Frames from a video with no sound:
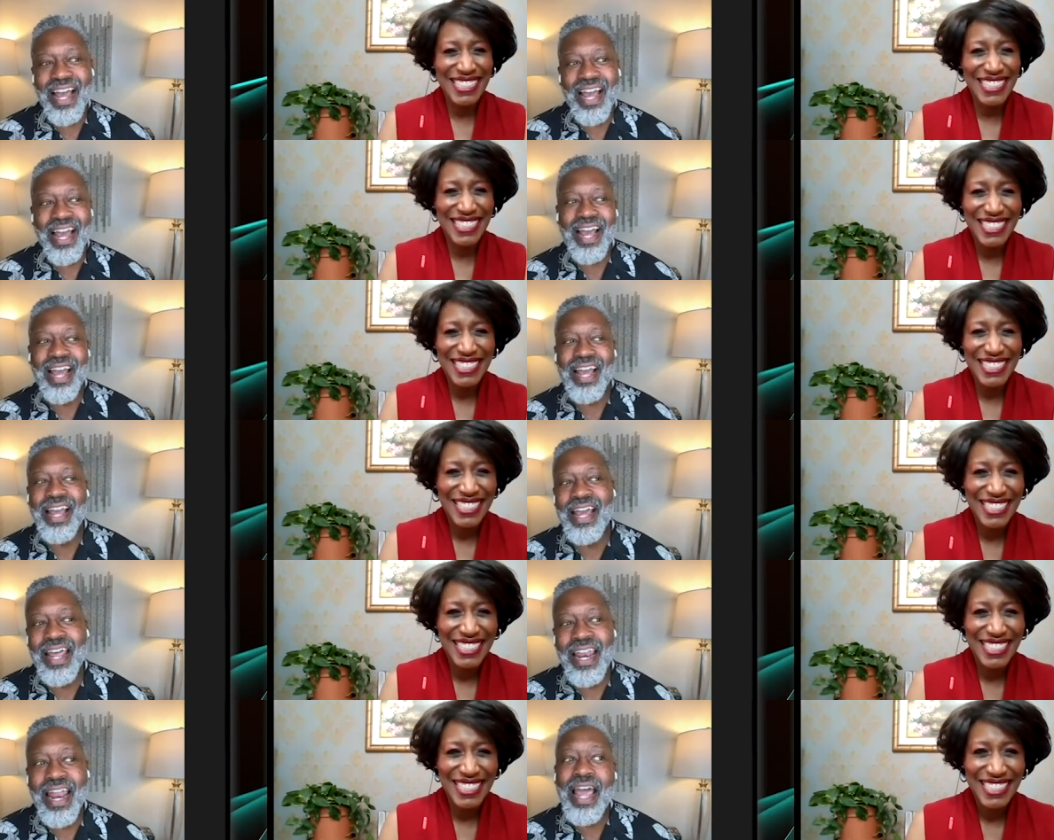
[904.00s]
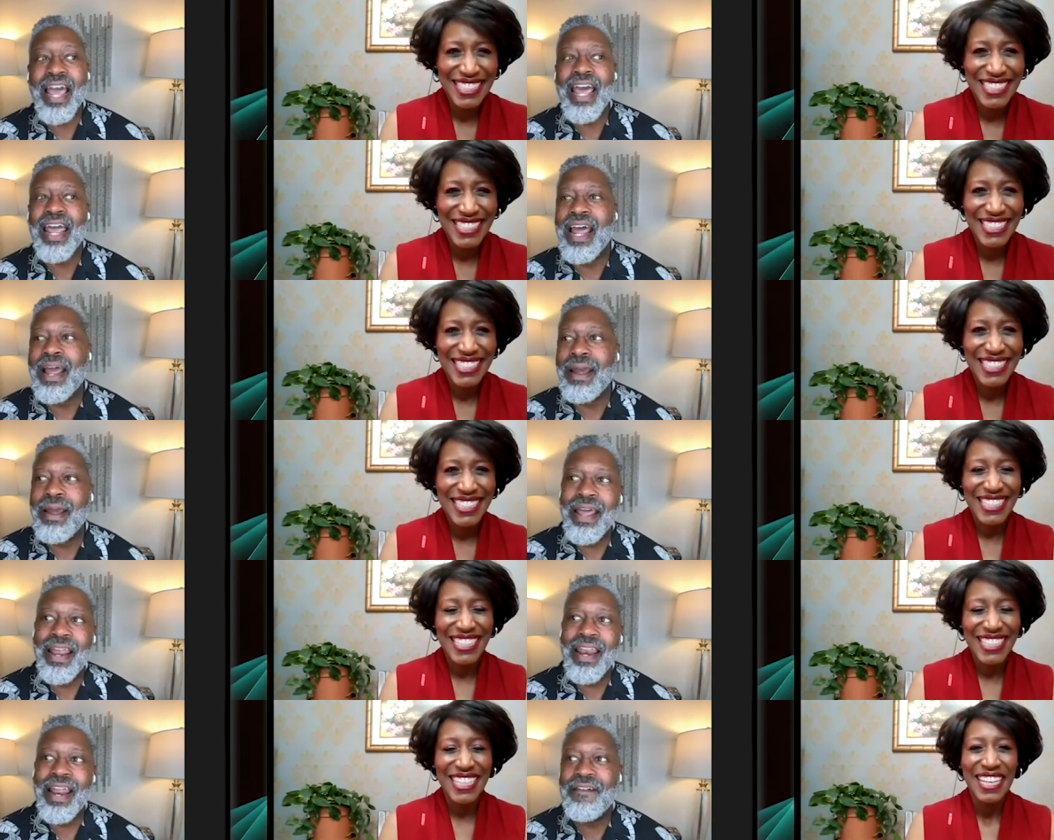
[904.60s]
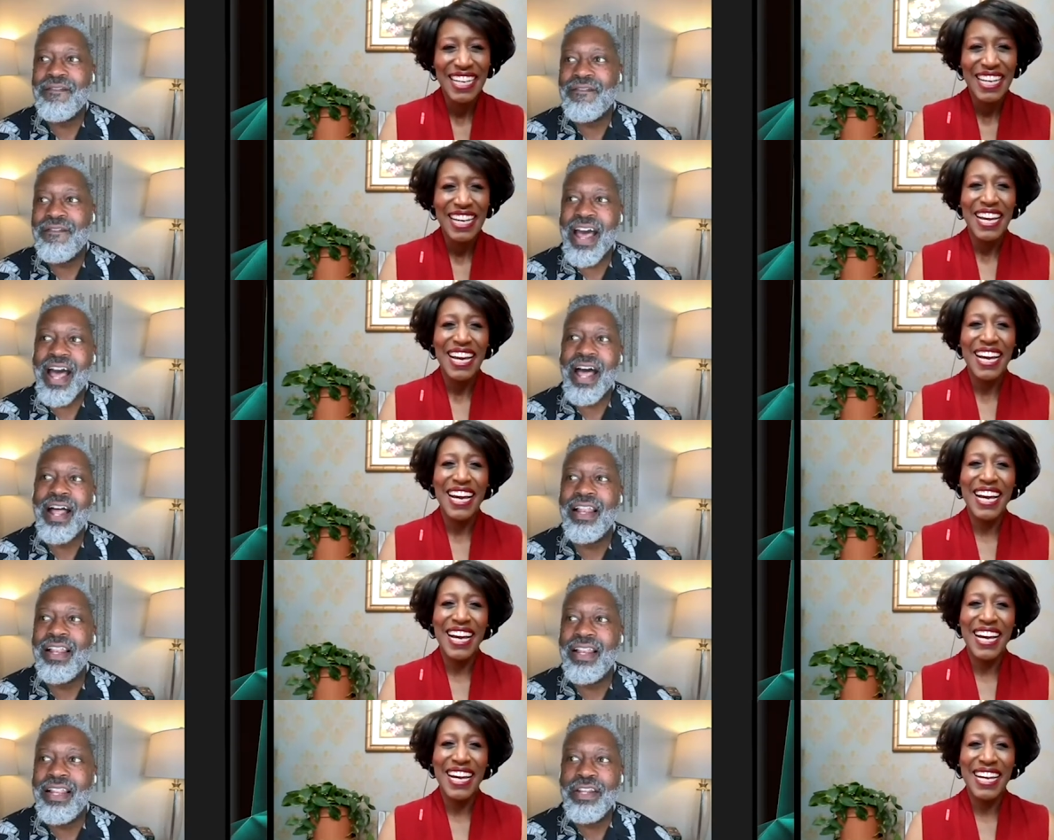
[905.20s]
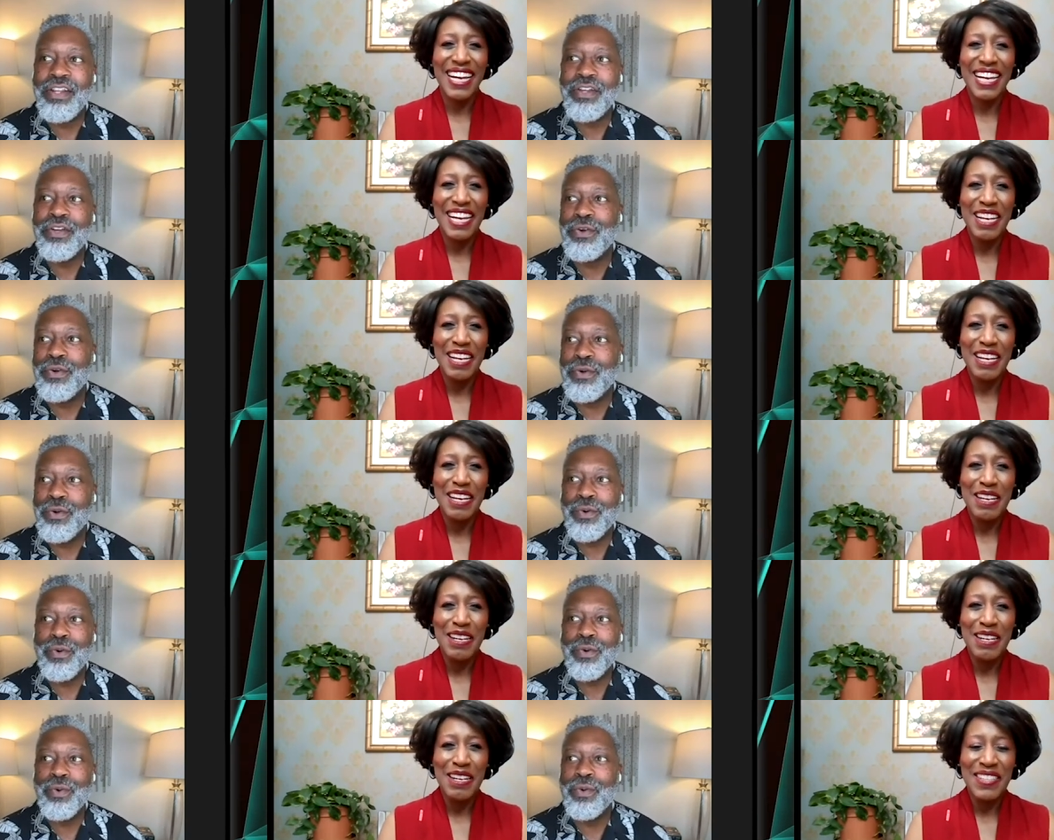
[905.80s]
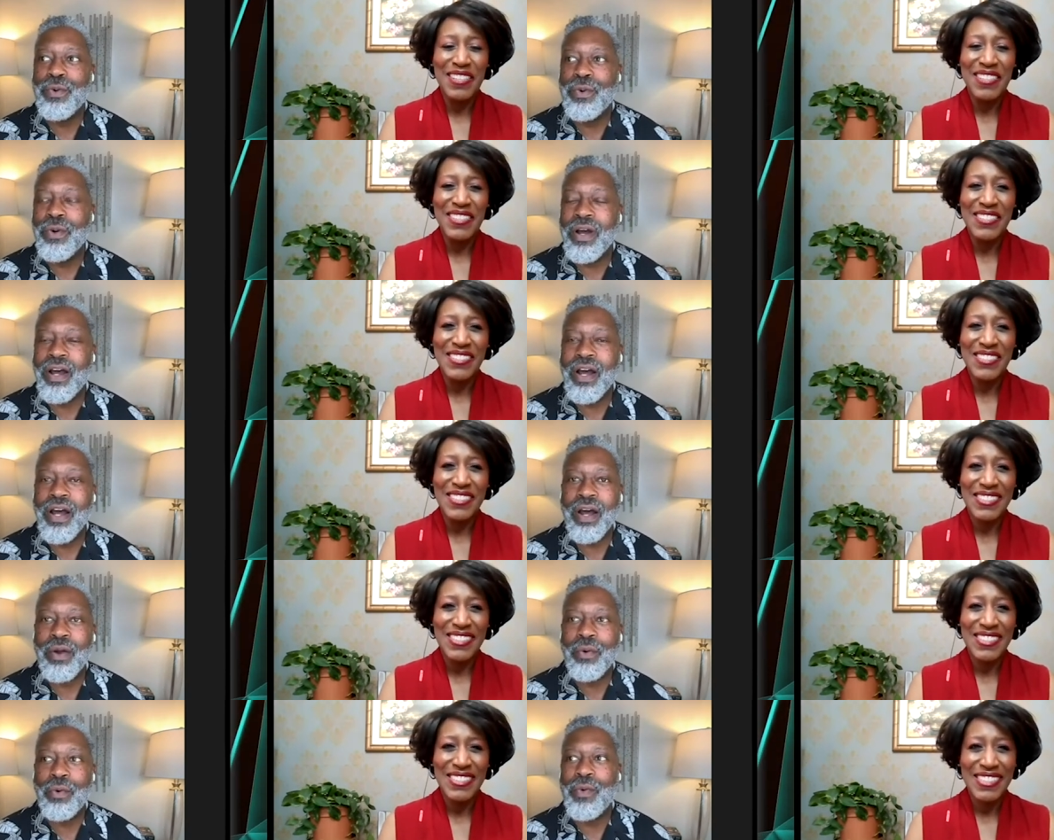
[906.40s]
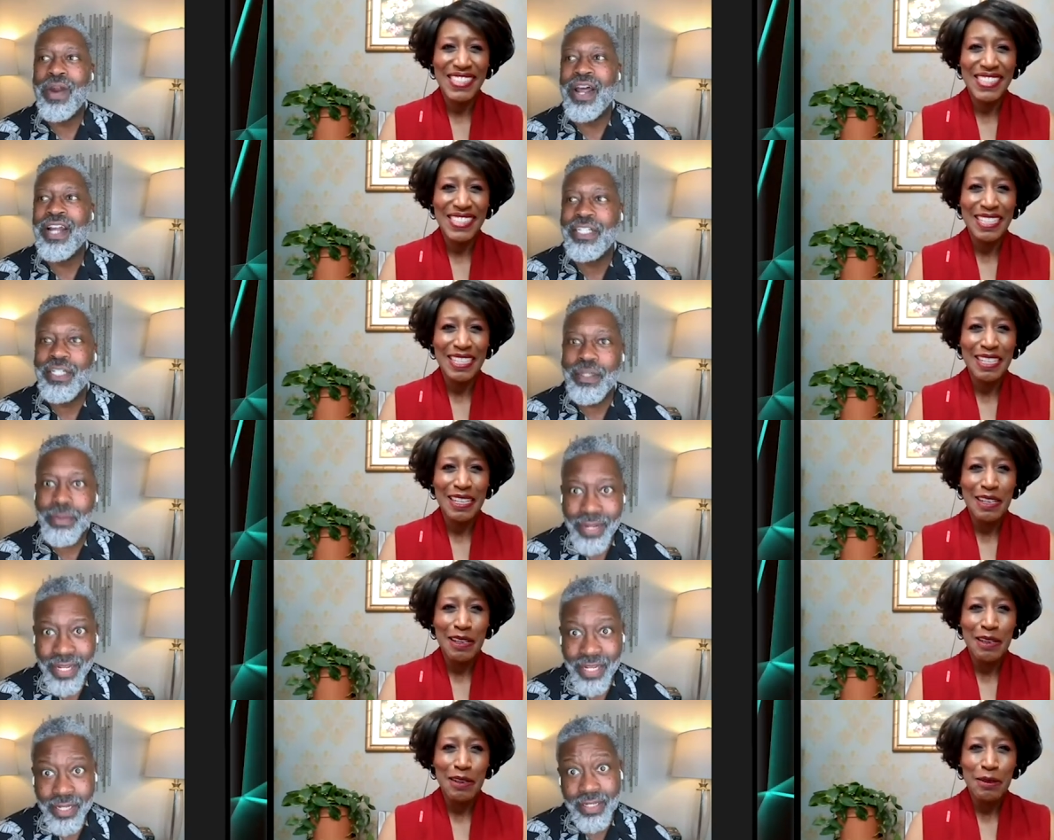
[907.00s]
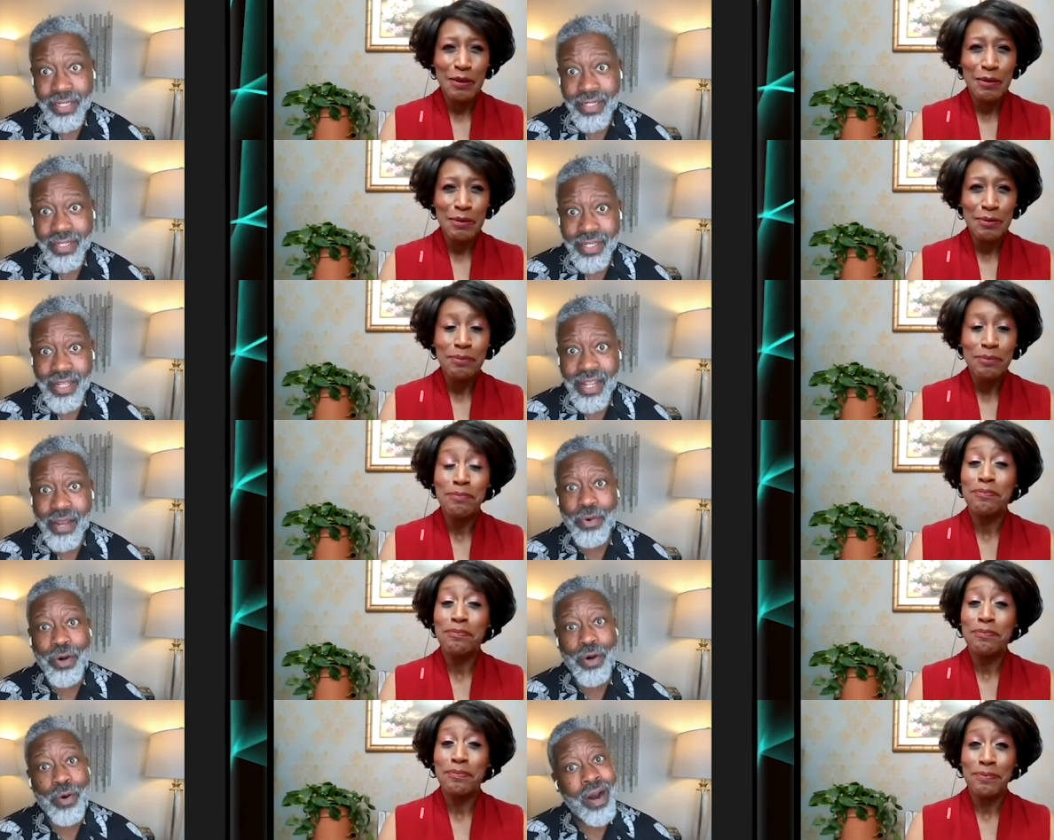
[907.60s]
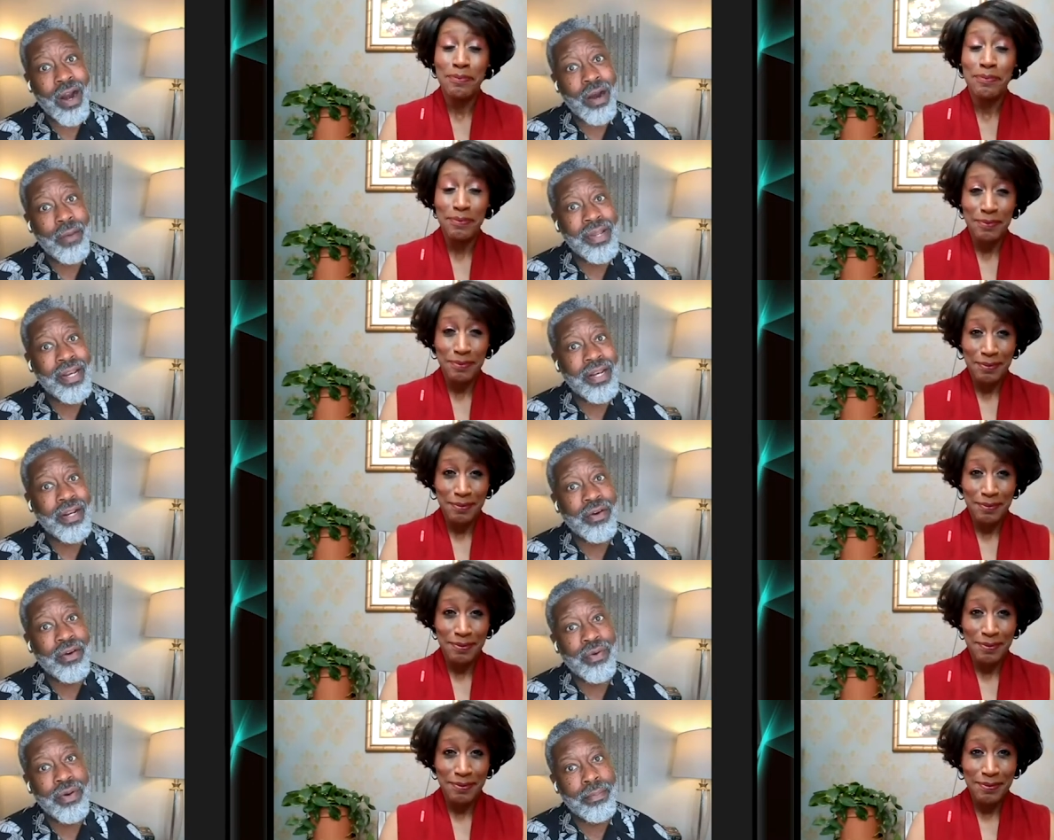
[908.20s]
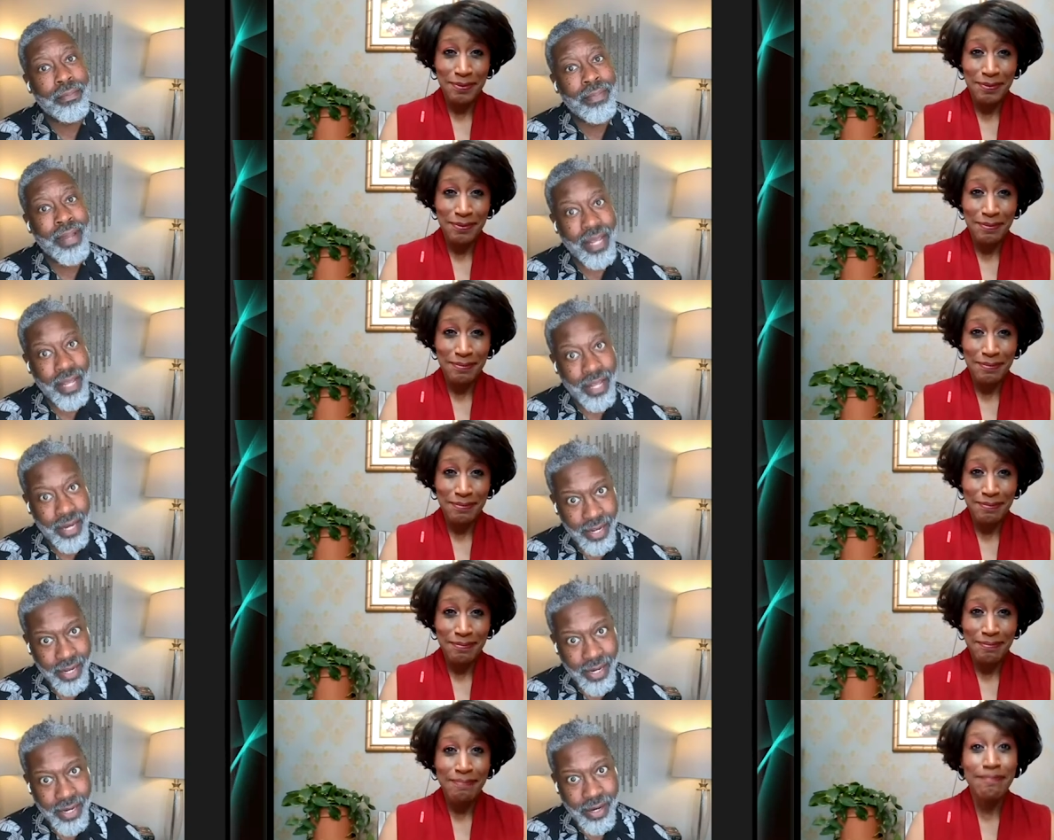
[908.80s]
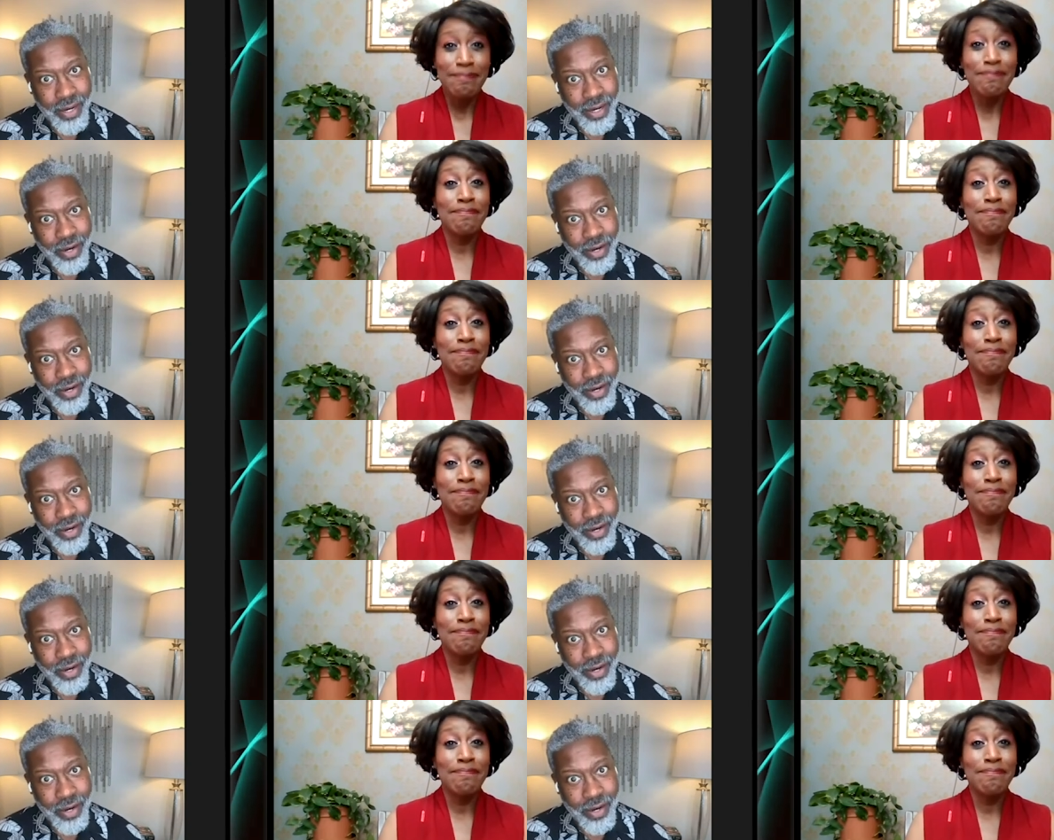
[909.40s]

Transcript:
Speaker 1: I, I, and I and I and I value uh, regimens that require me to go to bed